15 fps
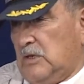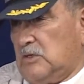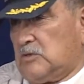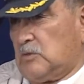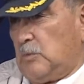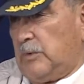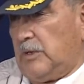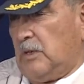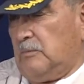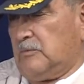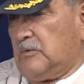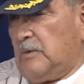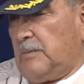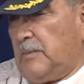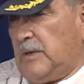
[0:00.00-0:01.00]
So we come
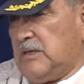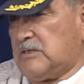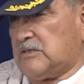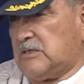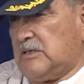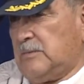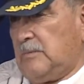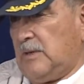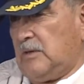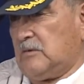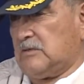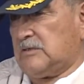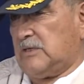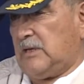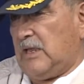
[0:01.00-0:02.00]
to a place in the
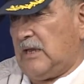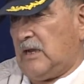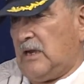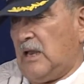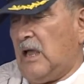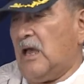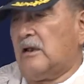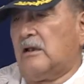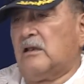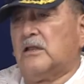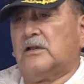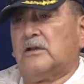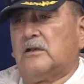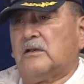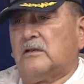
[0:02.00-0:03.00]
mountains that had a lot of
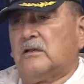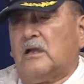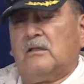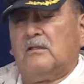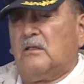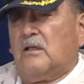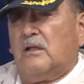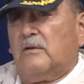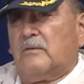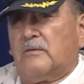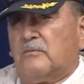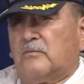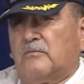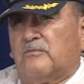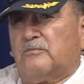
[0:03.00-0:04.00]
litter,
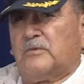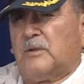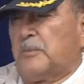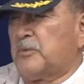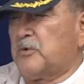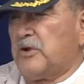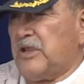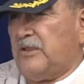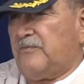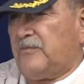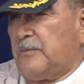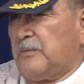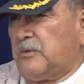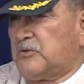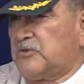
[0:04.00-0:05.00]
uh, debris
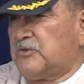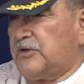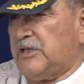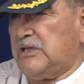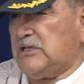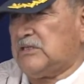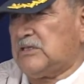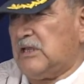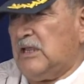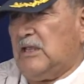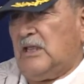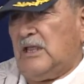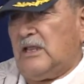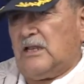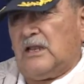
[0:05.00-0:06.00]
from the trees,
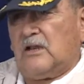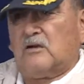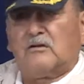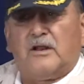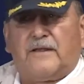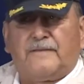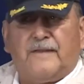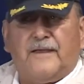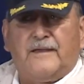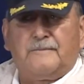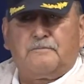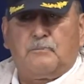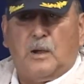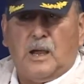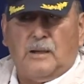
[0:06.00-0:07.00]
and it looked like they
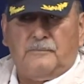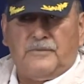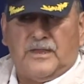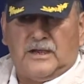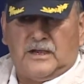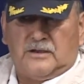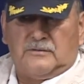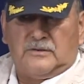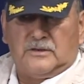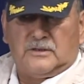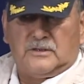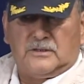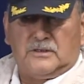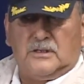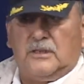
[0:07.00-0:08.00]
had bombed that
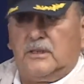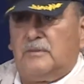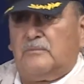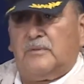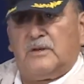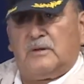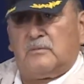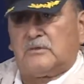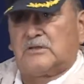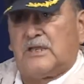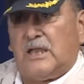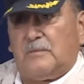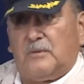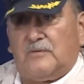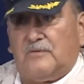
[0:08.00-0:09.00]
area but it was
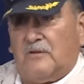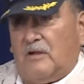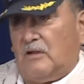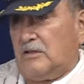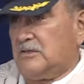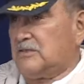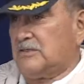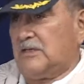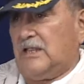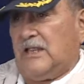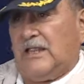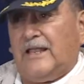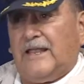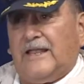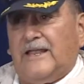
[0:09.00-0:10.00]
camouflage.
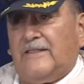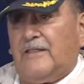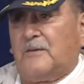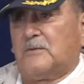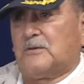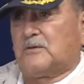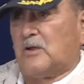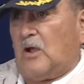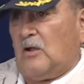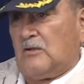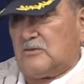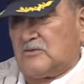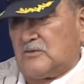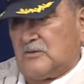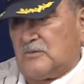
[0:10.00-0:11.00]
And there was
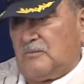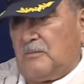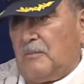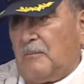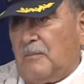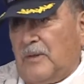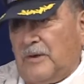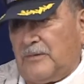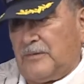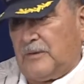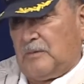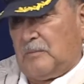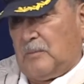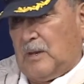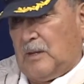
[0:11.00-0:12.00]
also
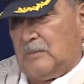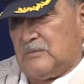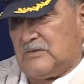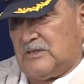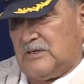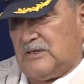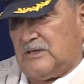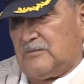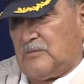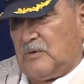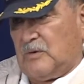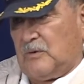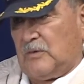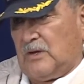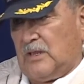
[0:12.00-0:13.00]
aerial bombs in that
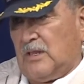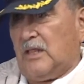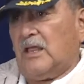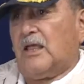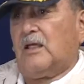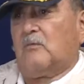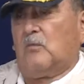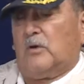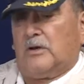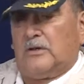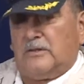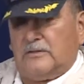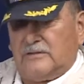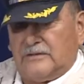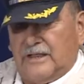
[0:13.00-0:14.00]
road, and one
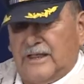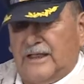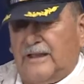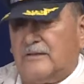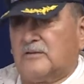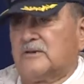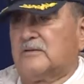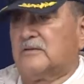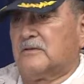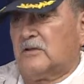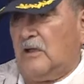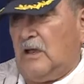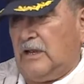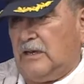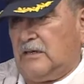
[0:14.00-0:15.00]
of the tanks
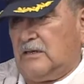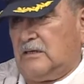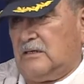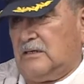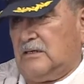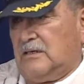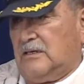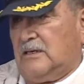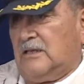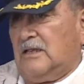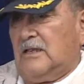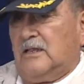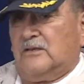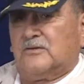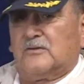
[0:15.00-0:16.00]
got it.
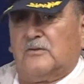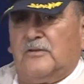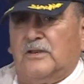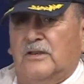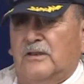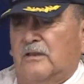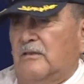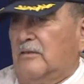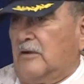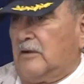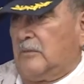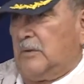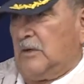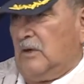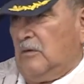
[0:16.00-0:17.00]
So then
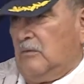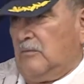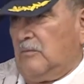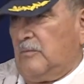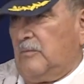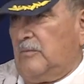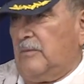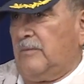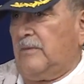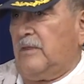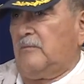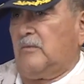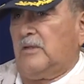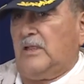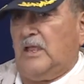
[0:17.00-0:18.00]
there we go.
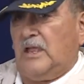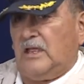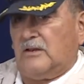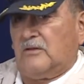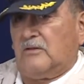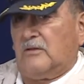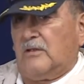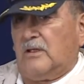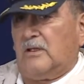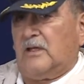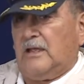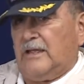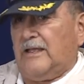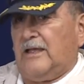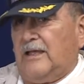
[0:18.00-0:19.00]
Then we had to,
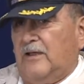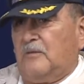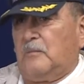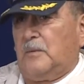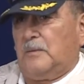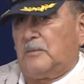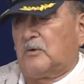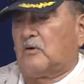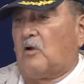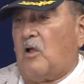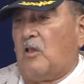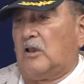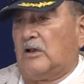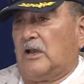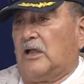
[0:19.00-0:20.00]
I, I remember
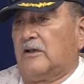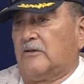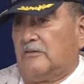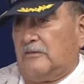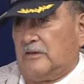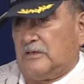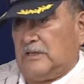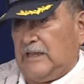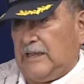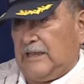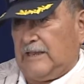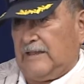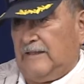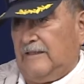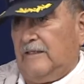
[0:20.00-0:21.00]
crawling under the
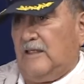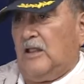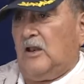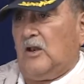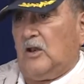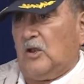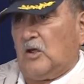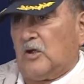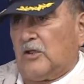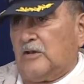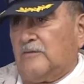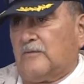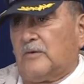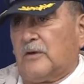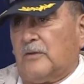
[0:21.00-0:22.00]
tank
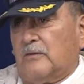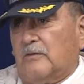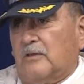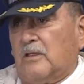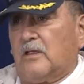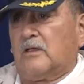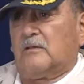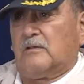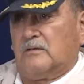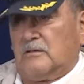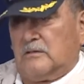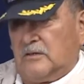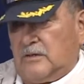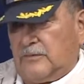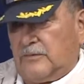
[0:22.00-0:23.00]
looking for a,
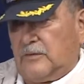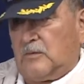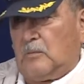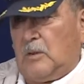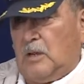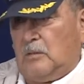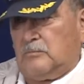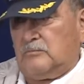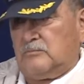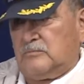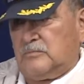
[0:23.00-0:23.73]
an aerial bomb.